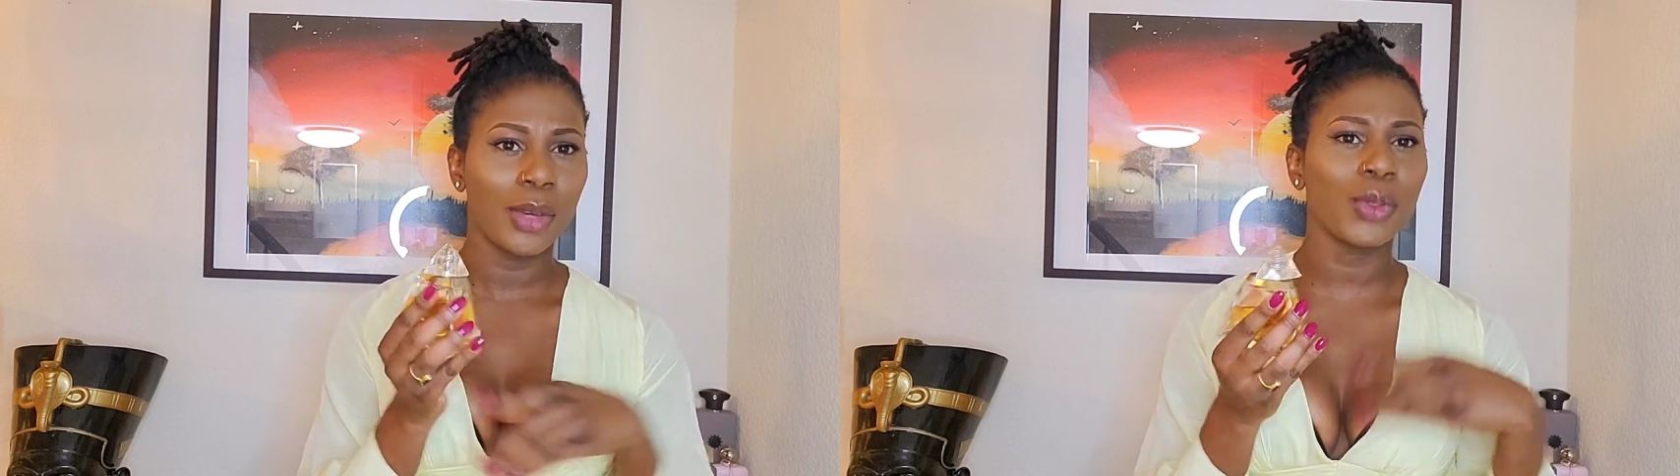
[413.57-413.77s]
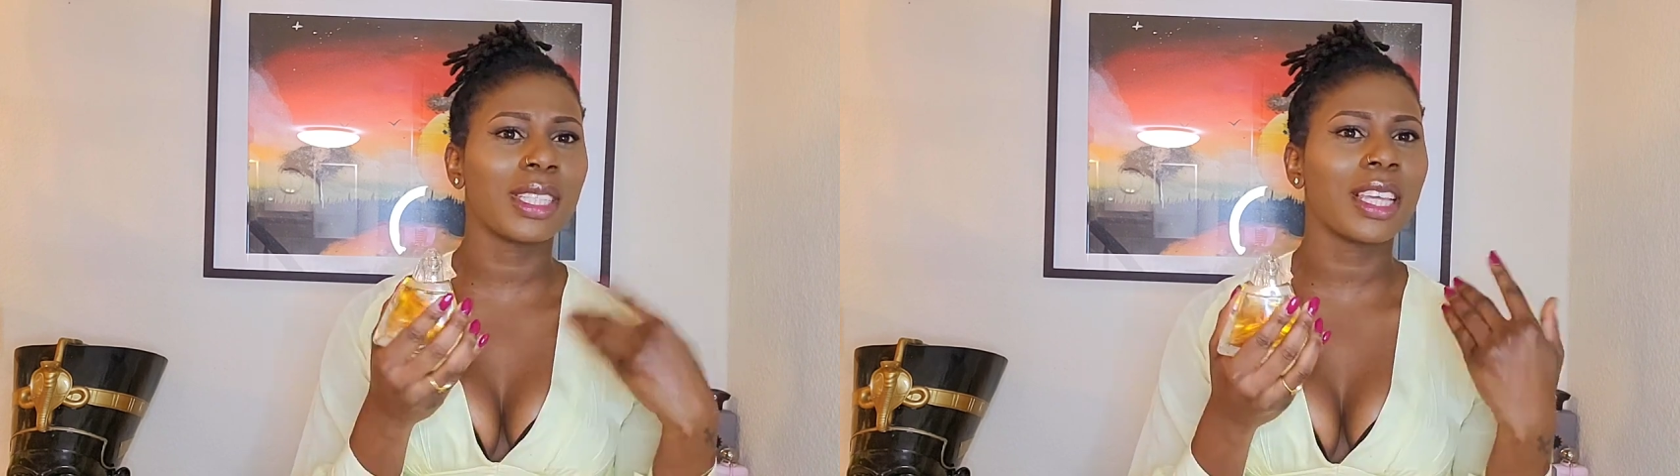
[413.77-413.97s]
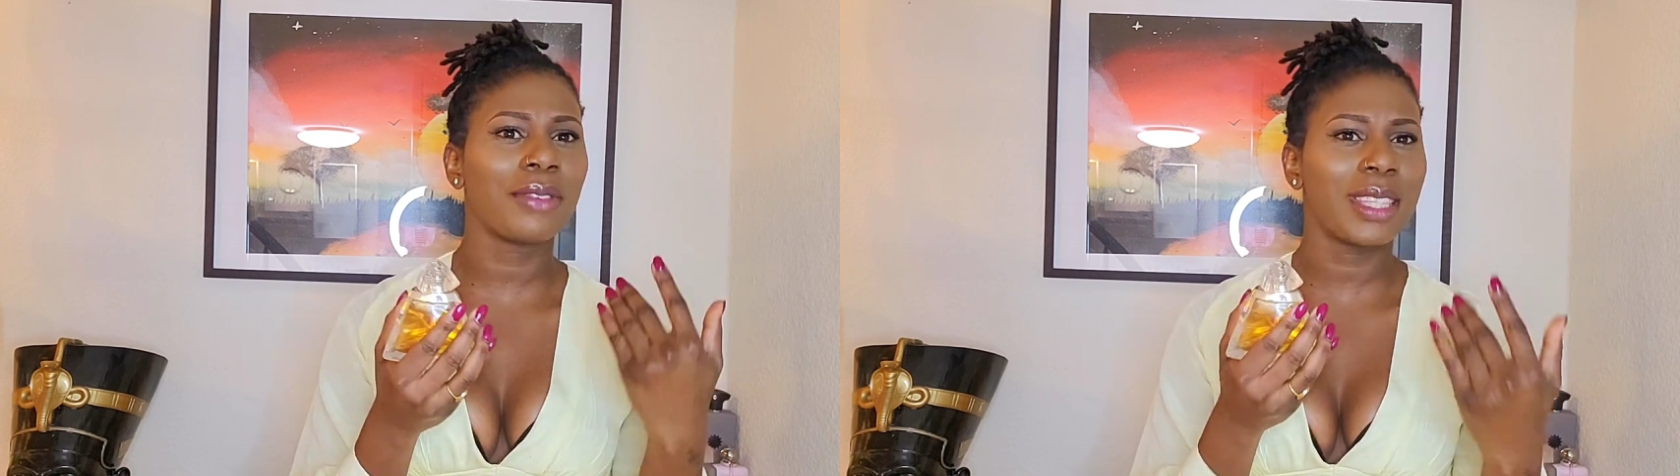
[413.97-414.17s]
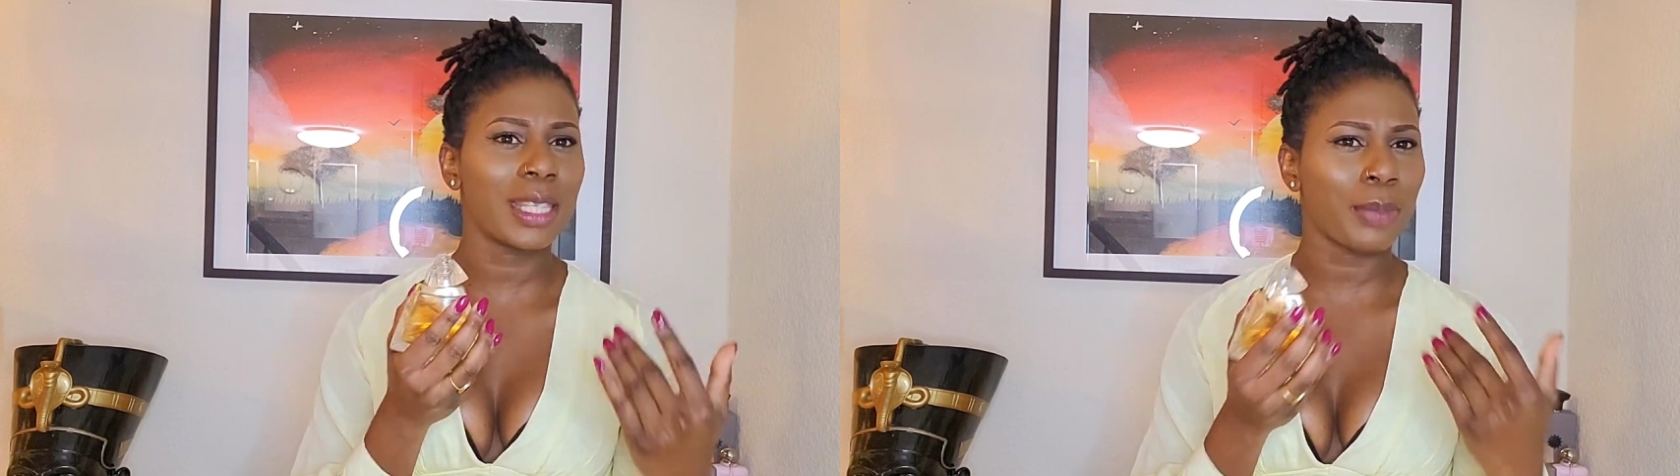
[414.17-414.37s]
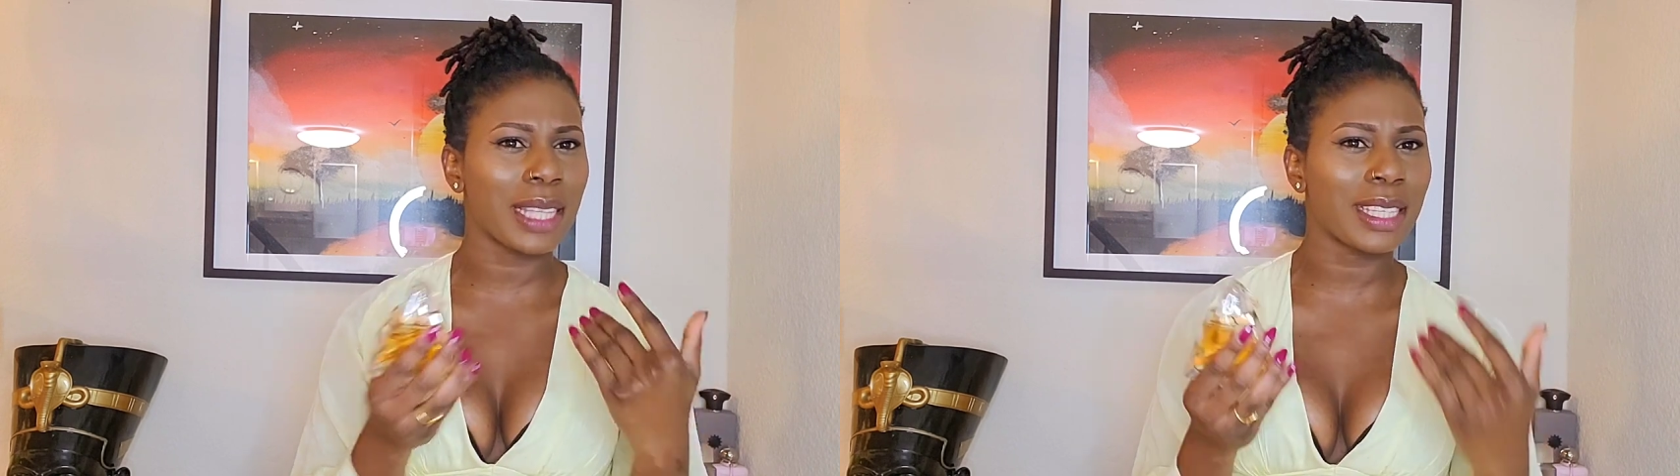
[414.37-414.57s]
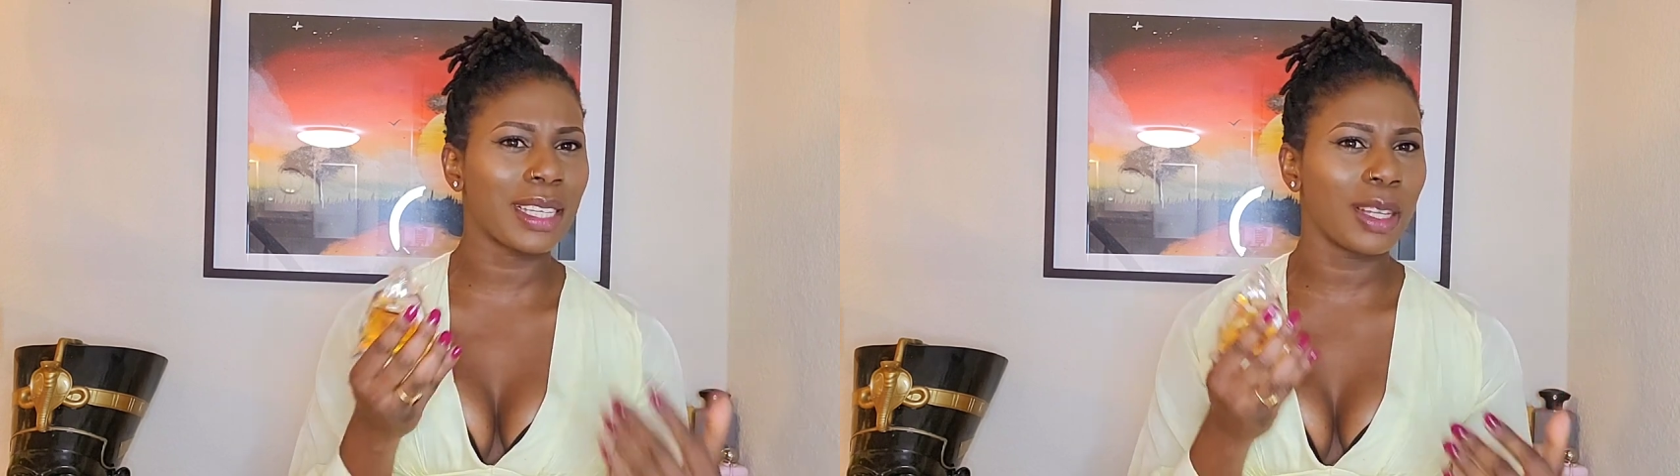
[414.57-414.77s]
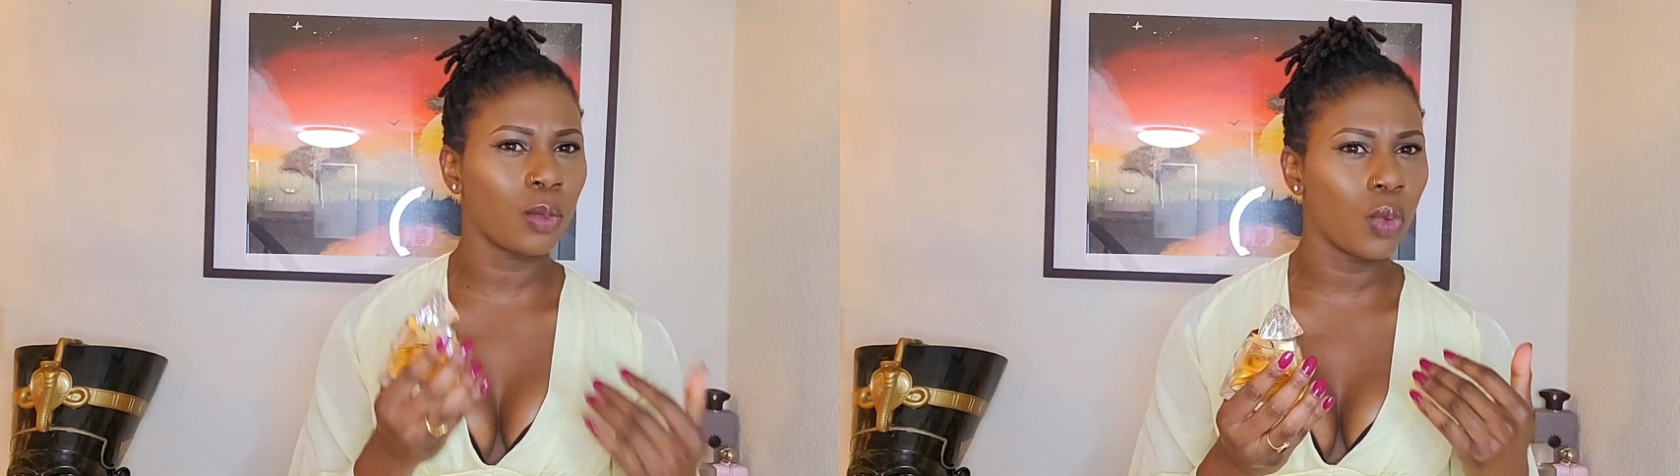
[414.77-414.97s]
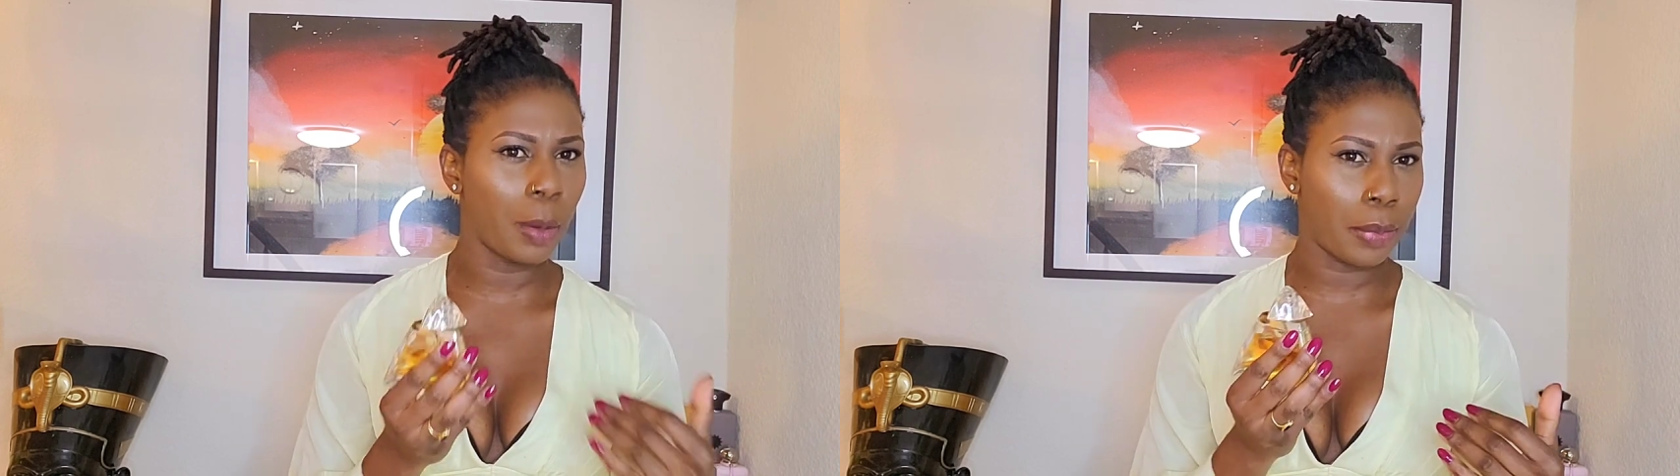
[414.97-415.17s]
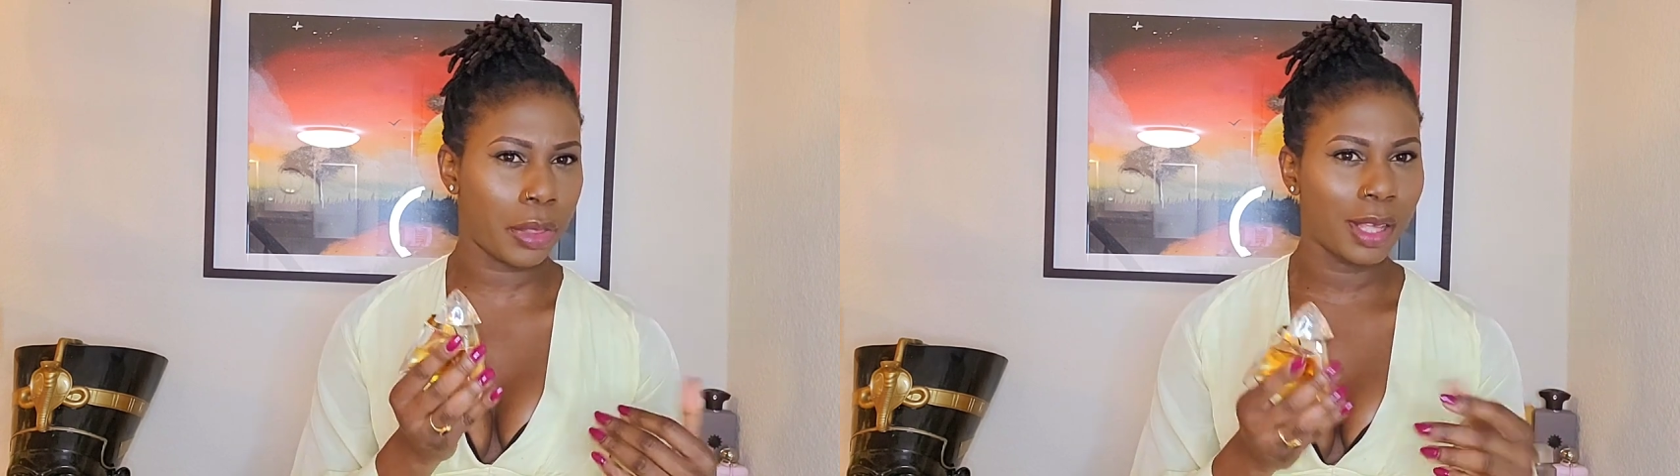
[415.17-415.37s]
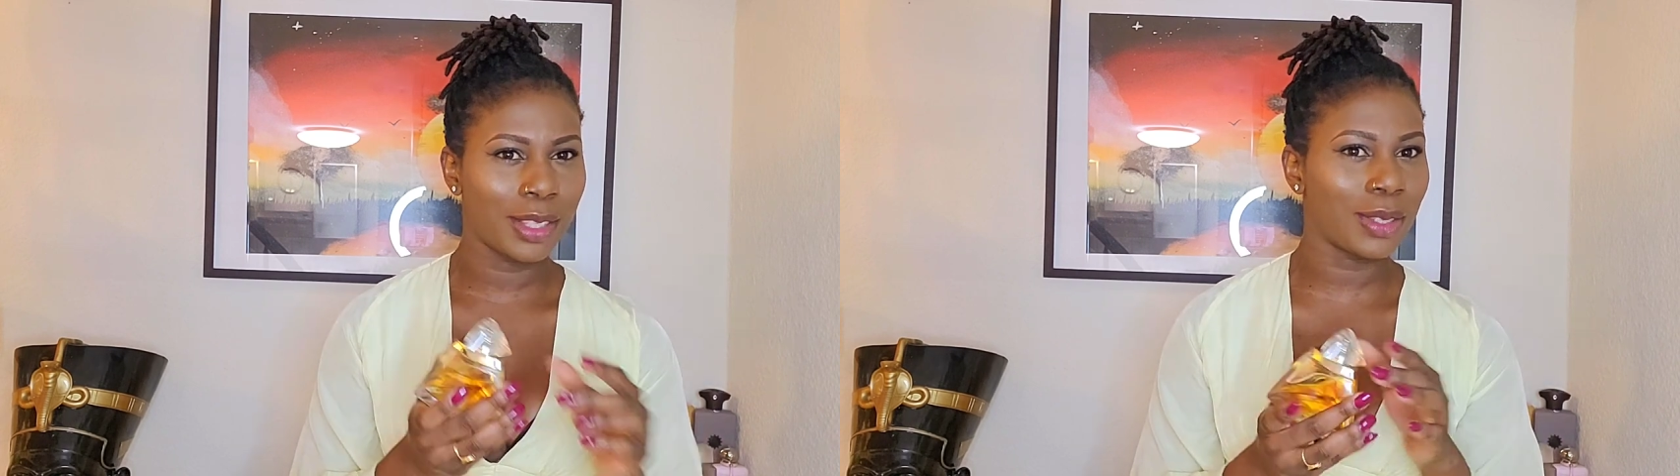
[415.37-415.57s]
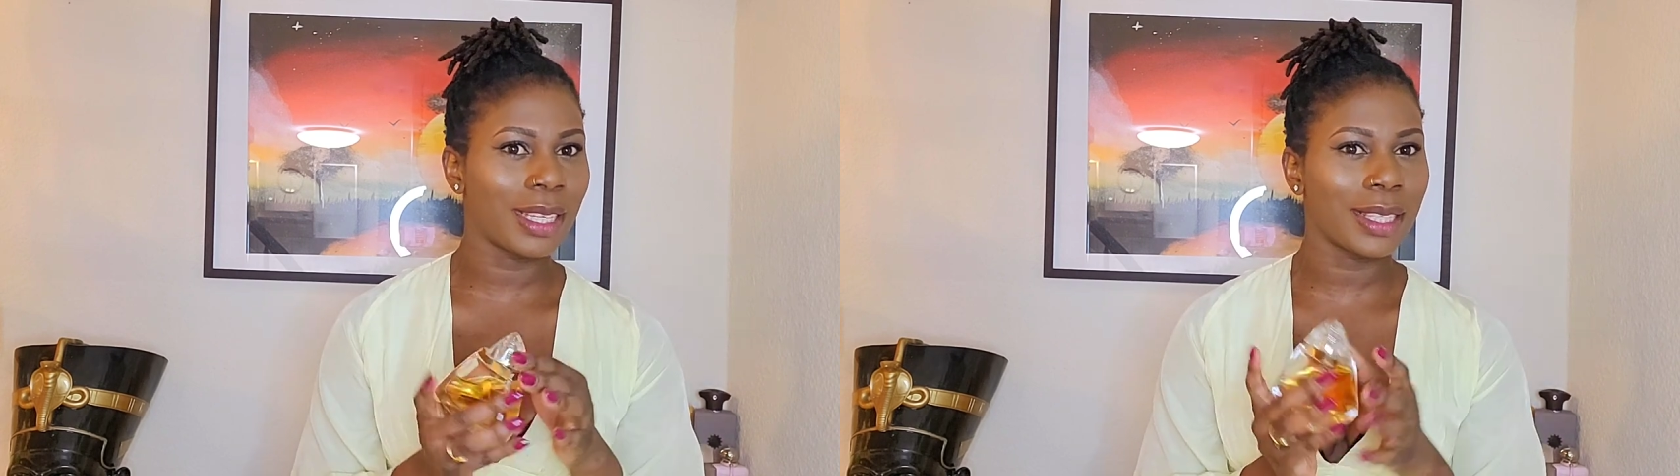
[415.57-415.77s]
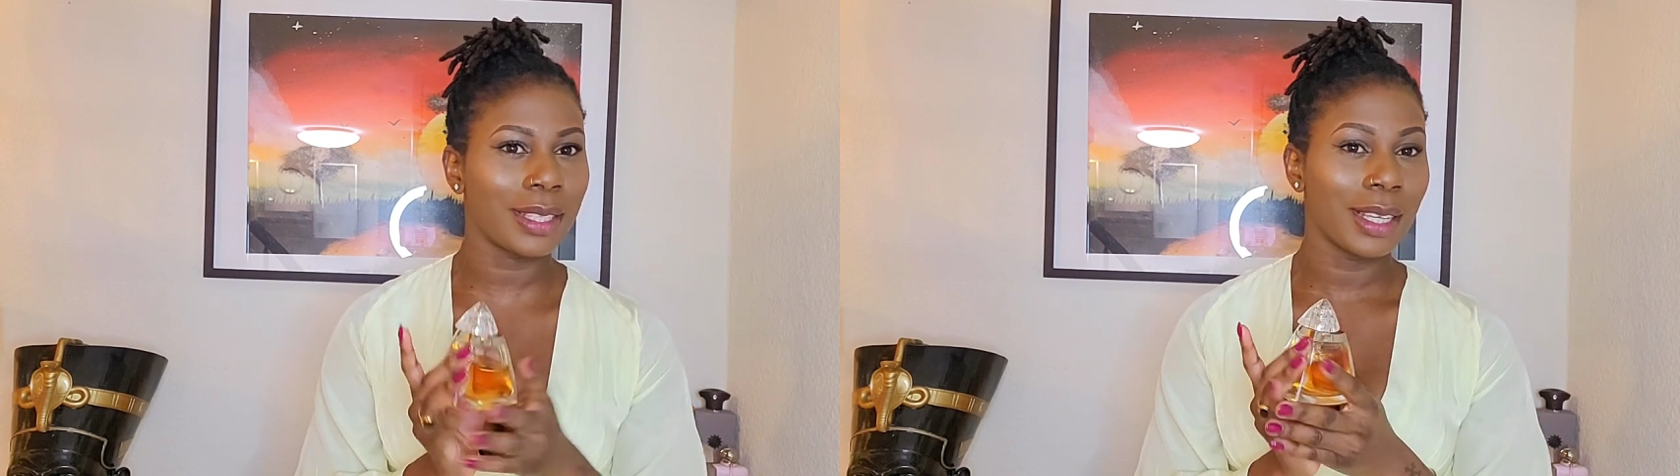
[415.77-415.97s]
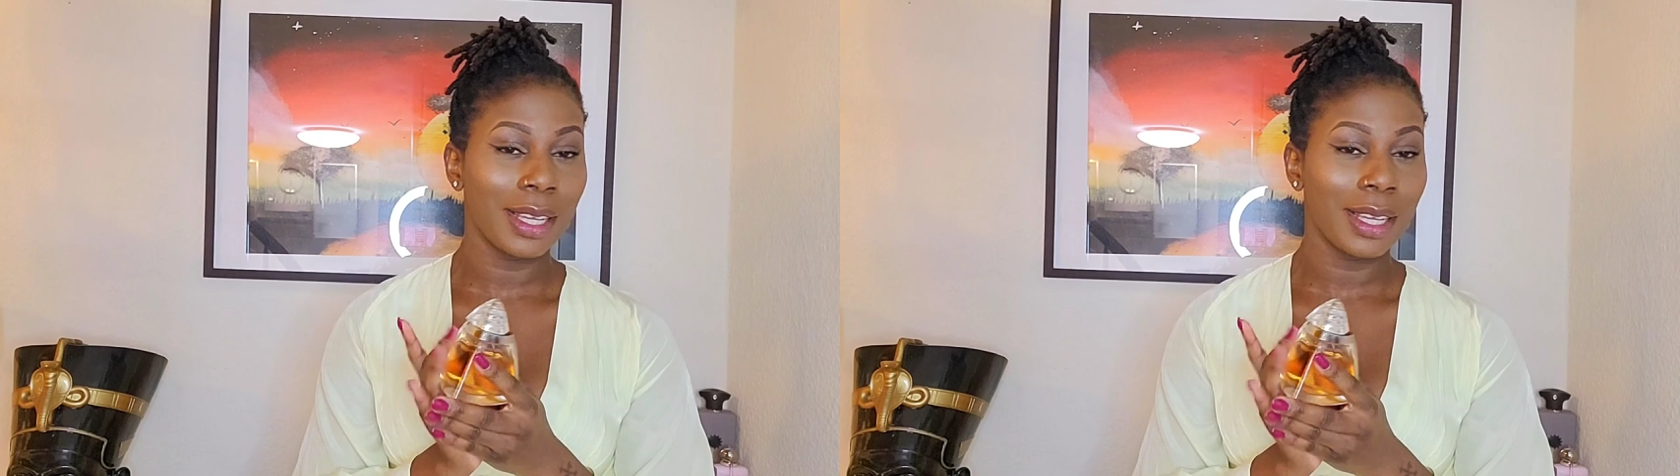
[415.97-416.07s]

which gave it this particular warmth to it.